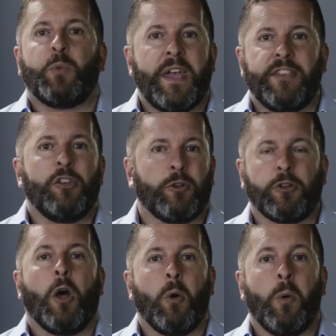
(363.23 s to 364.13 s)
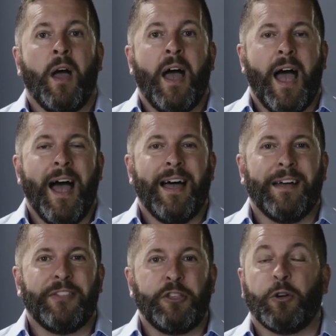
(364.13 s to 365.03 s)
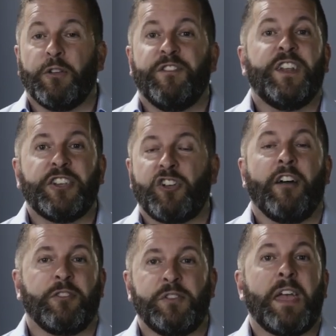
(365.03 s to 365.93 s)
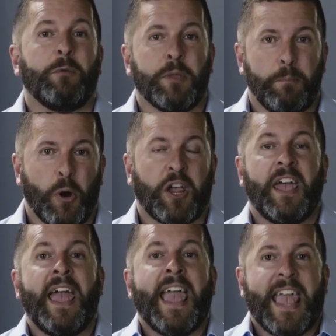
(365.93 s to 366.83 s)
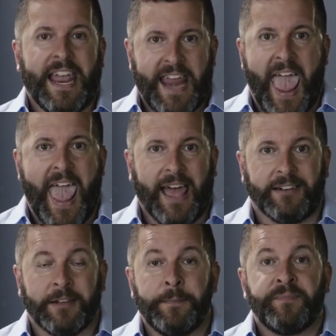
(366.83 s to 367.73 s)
way that you could go, that you could finish off your day with a book in hand.